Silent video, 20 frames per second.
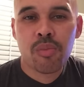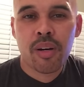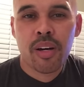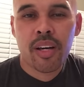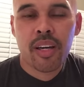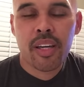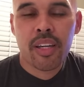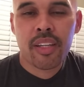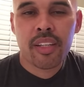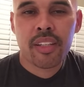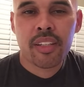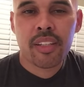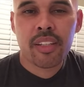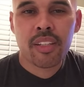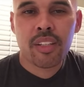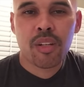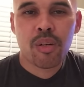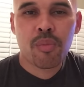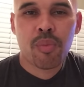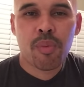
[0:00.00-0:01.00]
Mike, you
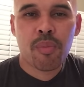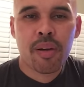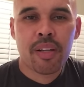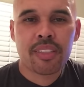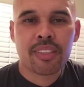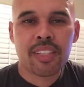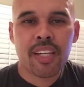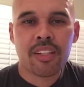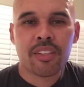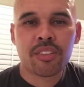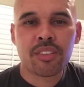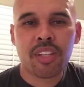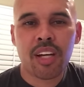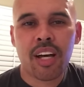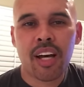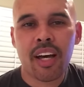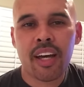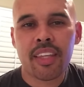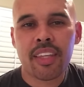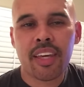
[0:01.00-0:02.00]
know, but my standards are
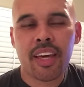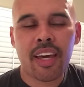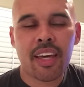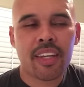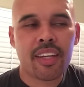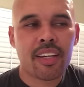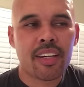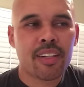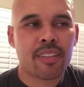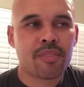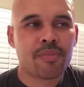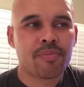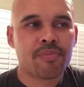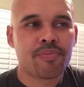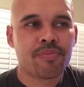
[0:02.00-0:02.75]
high that I